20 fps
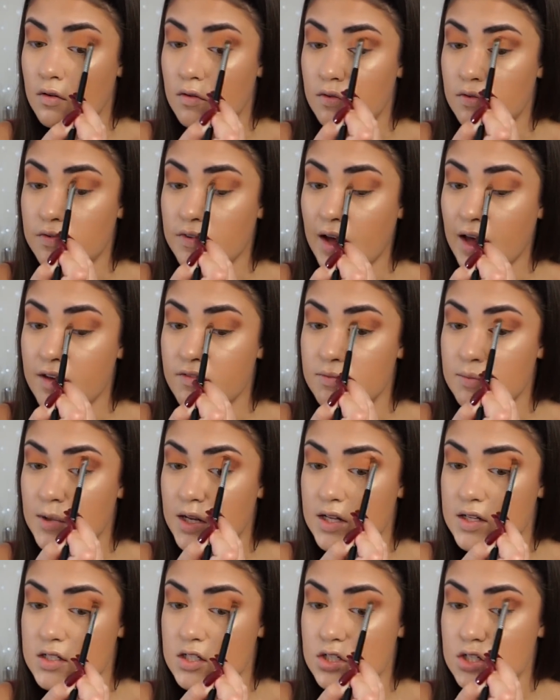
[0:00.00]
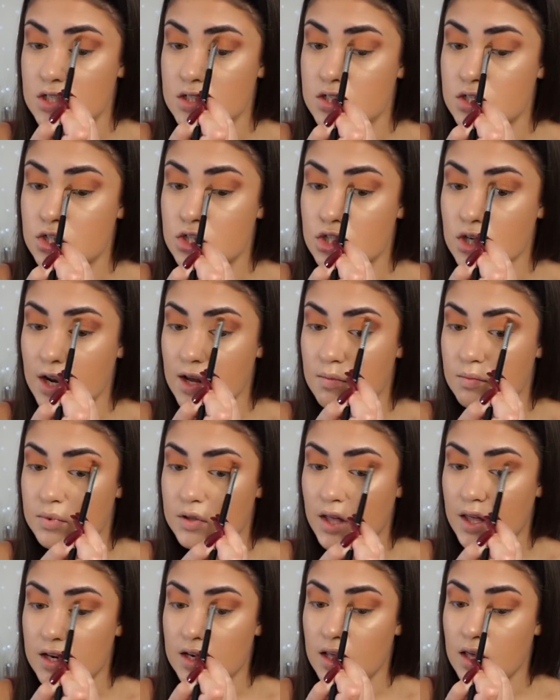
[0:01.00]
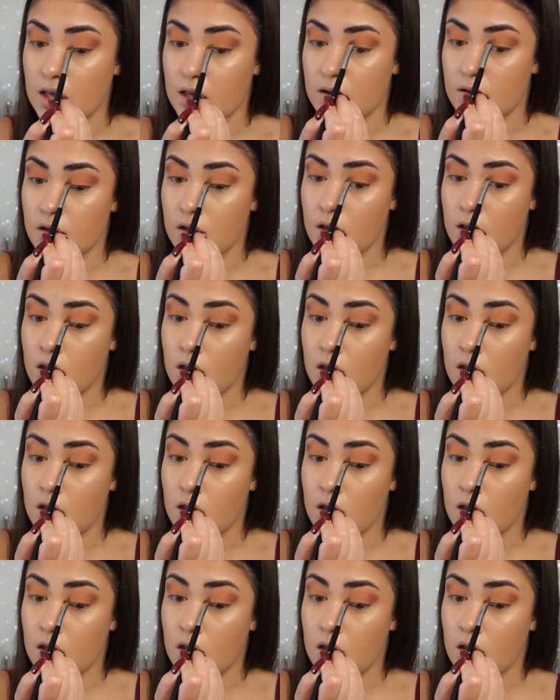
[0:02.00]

five minutes just straight blending.